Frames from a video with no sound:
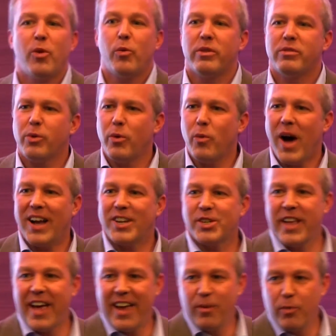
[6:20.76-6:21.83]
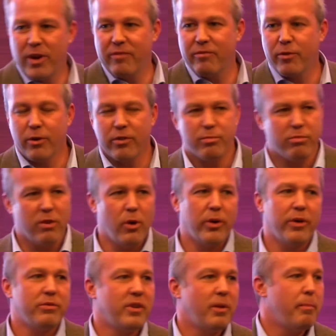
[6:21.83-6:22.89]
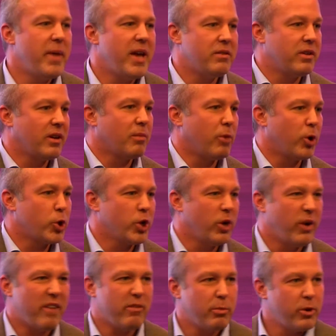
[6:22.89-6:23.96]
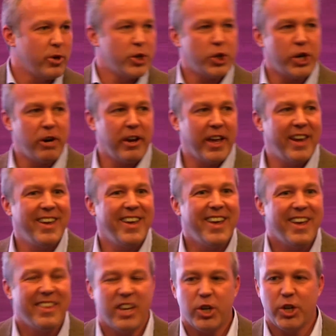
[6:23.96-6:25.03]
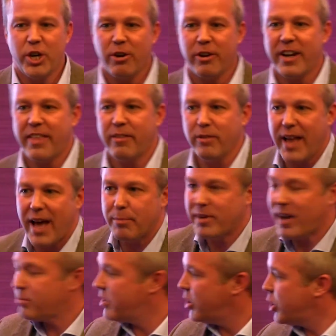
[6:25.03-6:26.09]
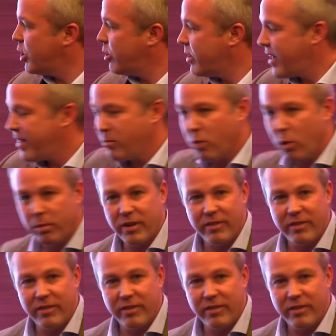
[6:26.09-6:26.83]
So we watched that, and when it first broke, it was an amazing commercial, and everybody was sharing it. And they shared it on their laptops, they shared it on their mobile